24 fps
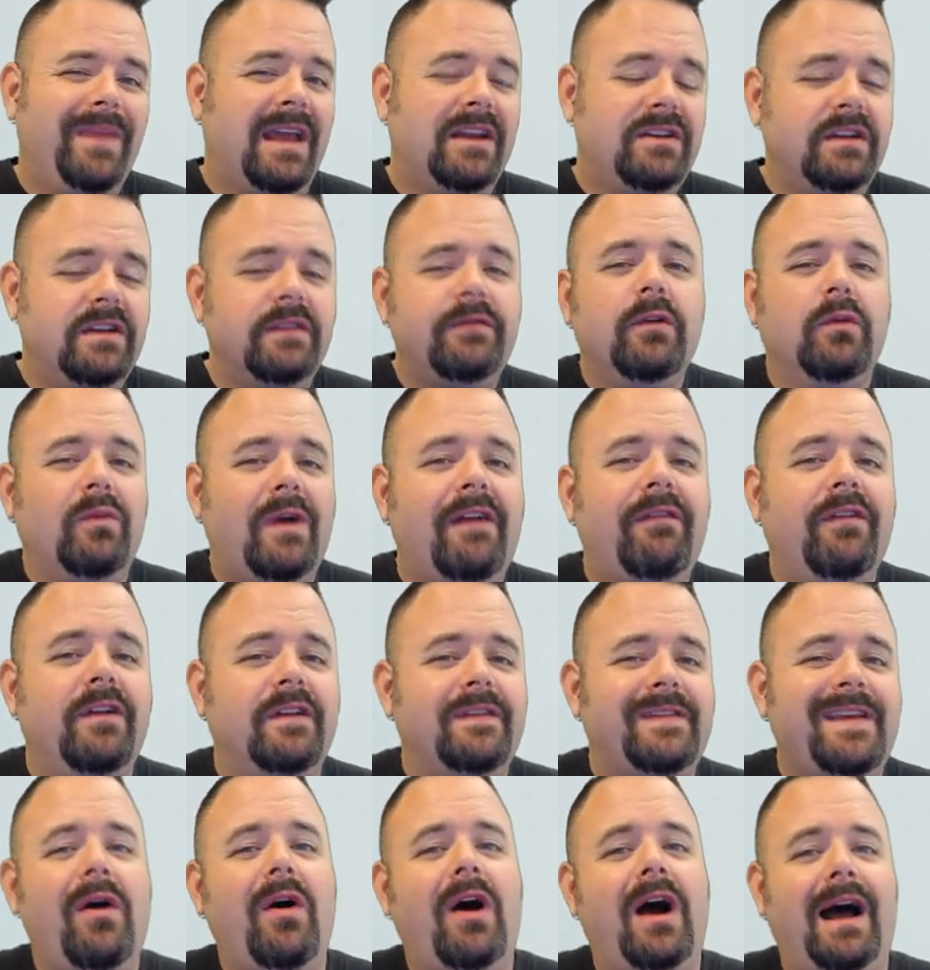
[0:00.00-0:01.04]
And just for
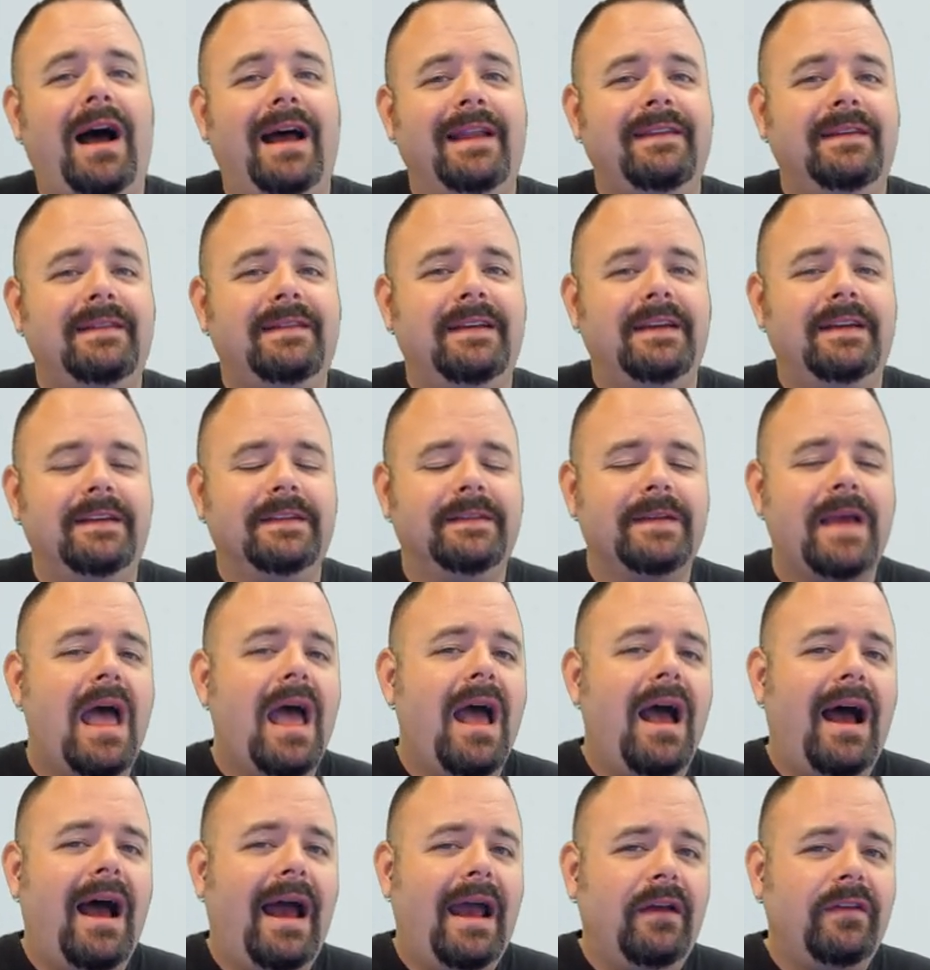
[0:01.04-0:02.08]
reference how hot this is,
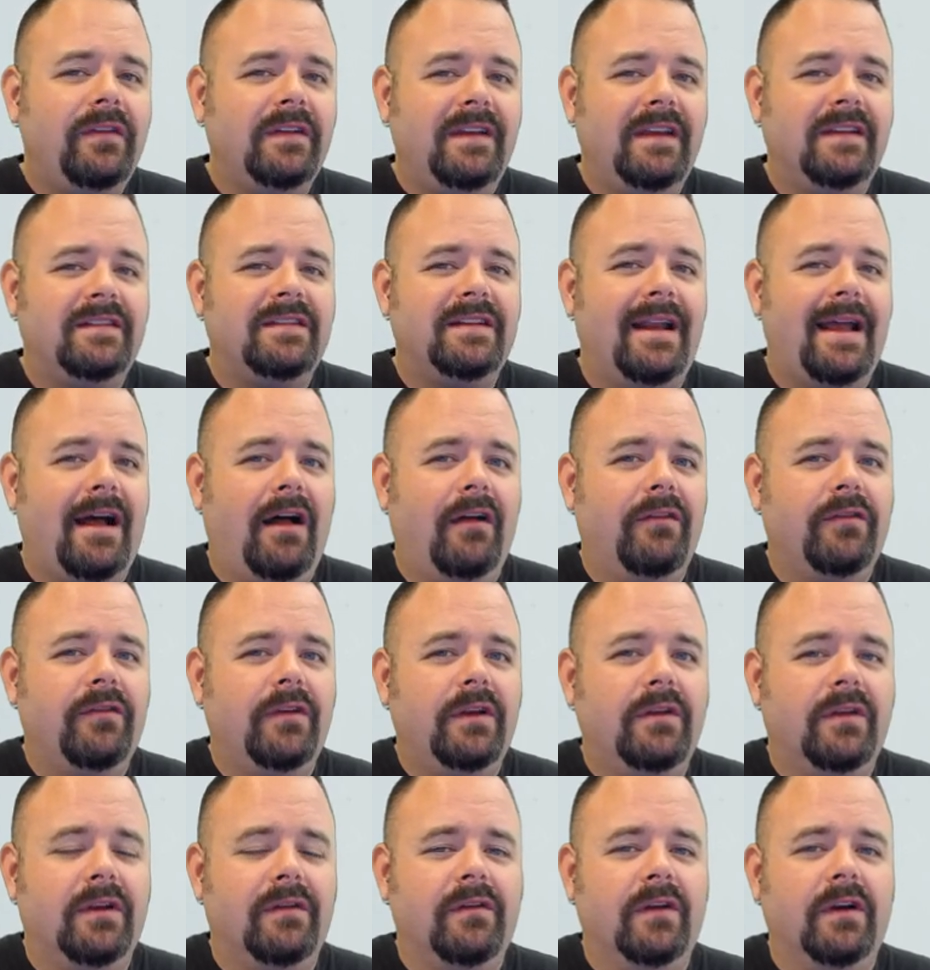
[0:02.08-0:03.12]
I also teach at
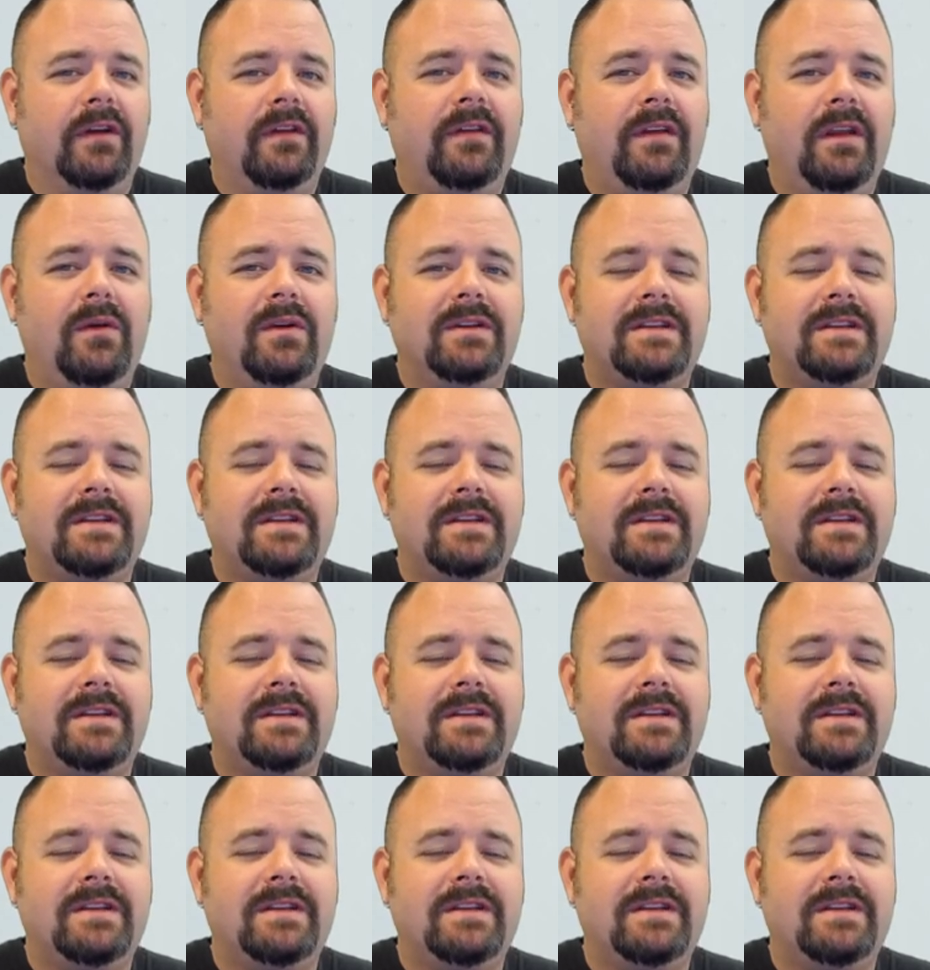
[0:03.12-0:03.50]
Alfred University,